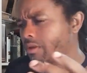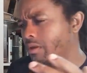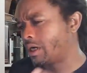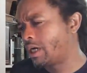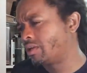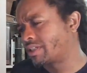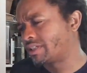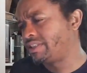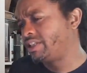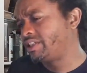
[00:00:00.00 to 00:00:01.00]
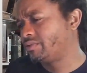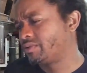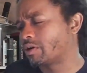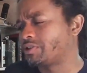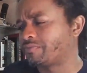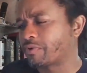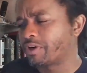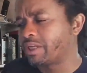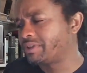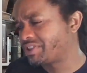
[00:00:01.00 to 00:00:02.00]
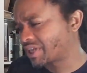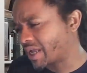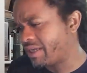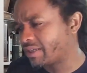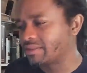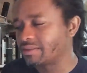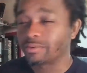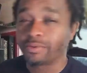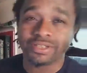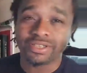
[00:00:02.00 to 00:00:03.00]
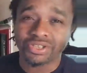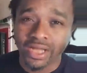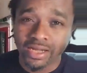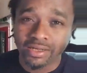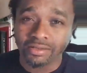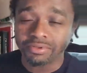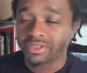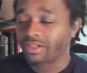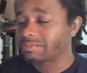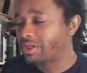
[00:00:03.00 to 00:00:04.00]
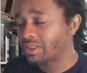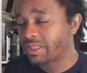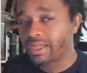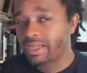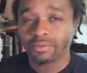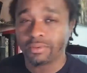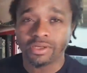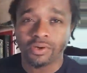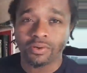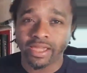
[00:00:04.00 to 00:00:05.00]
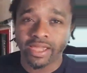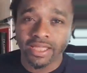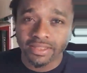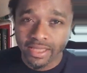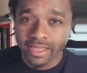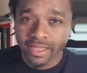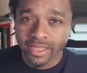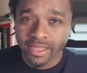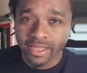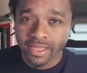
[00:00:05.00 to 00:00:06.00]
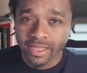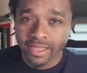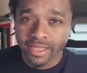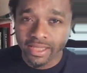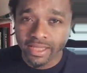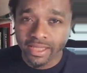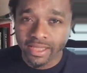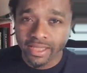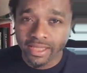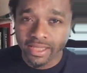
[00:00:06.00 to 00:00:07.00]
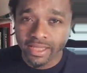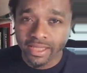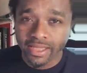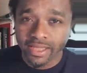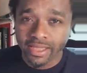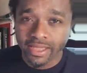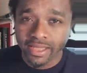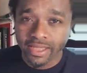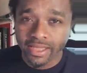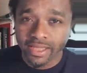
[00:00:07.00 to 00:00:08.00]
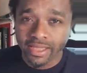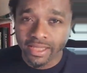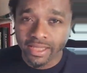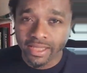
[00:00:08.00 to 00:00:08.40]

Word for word: Others continued searching for him in China. Where is China? We talked about that whole thing, and, you know, the